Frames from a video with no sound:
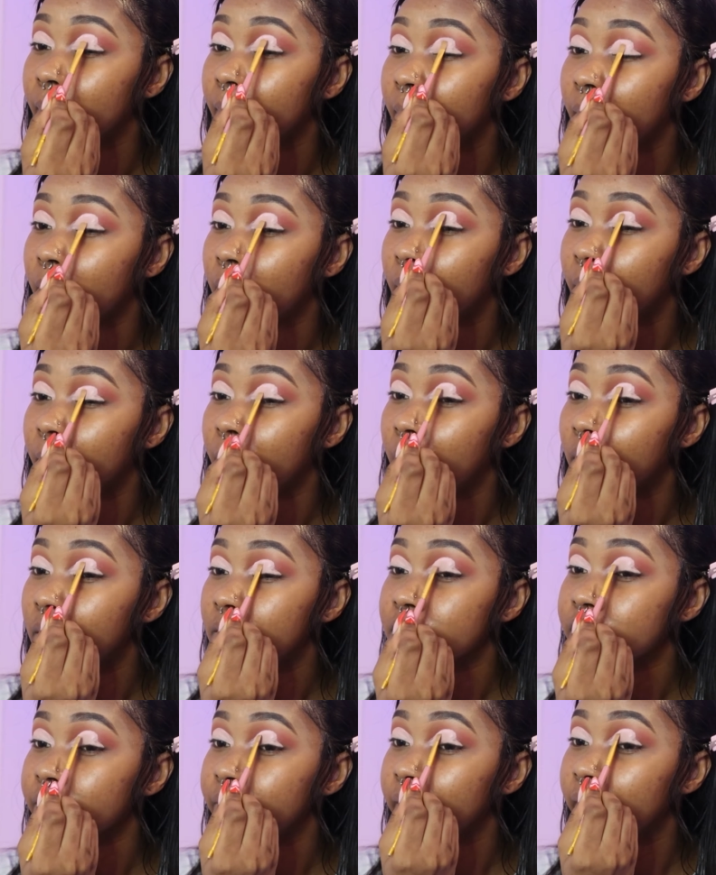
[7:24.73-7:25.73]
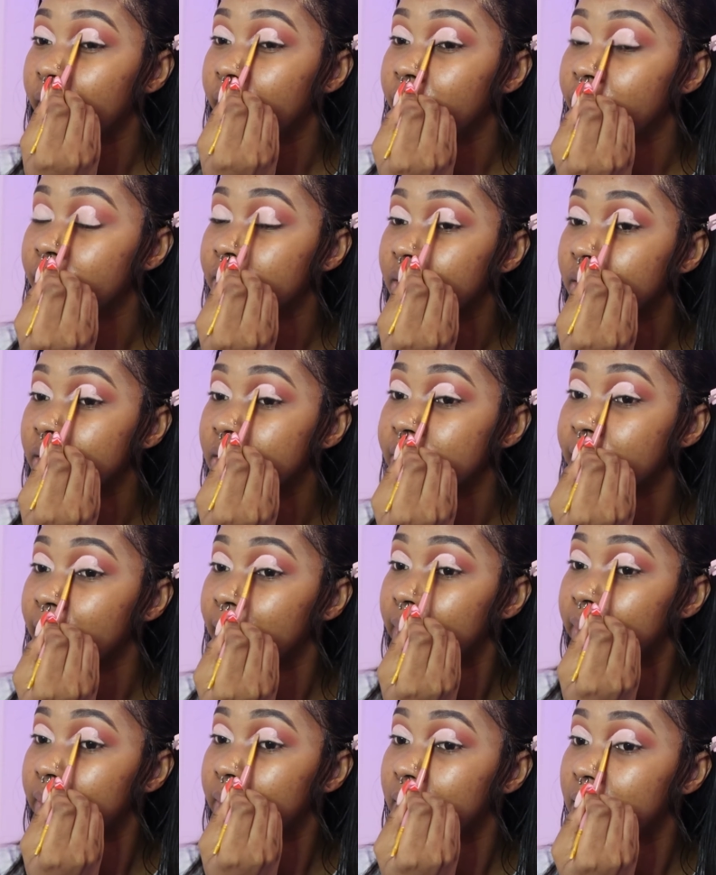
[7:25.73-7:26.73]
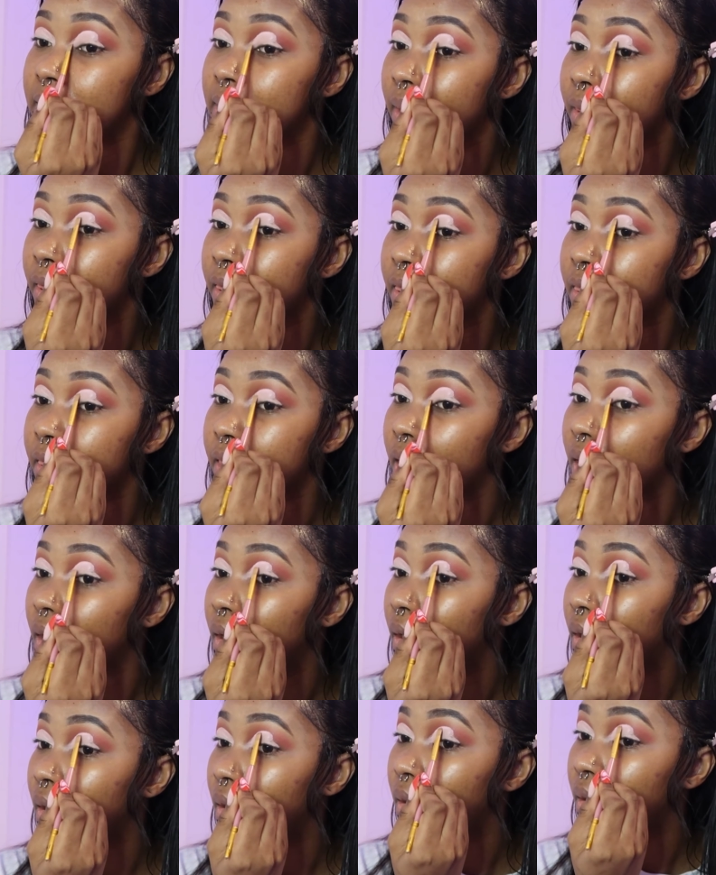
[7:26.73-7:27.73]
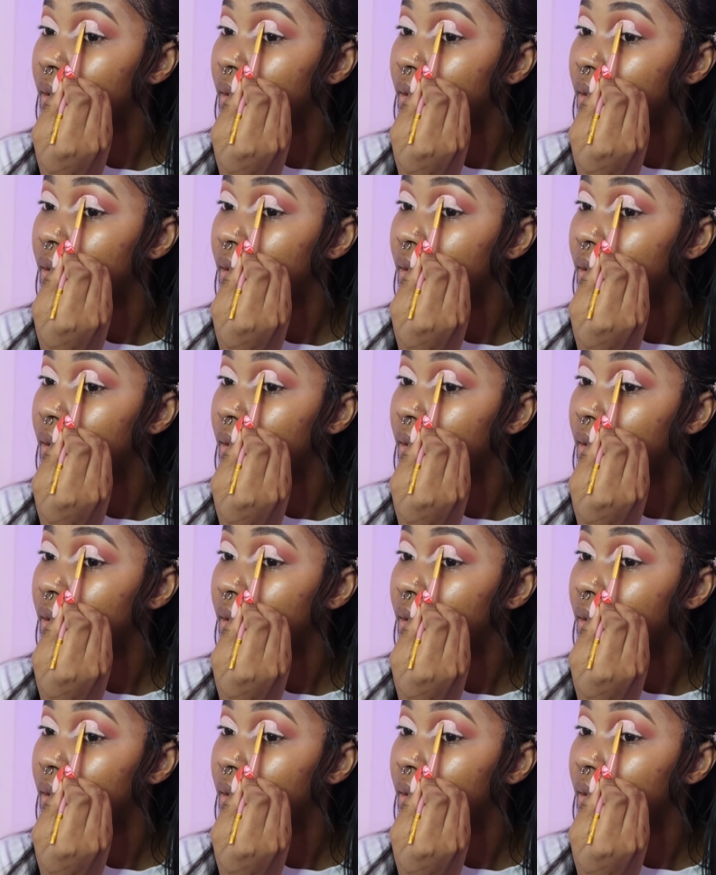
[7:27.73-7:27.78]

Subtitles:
compulsory heterosexuality is a thing.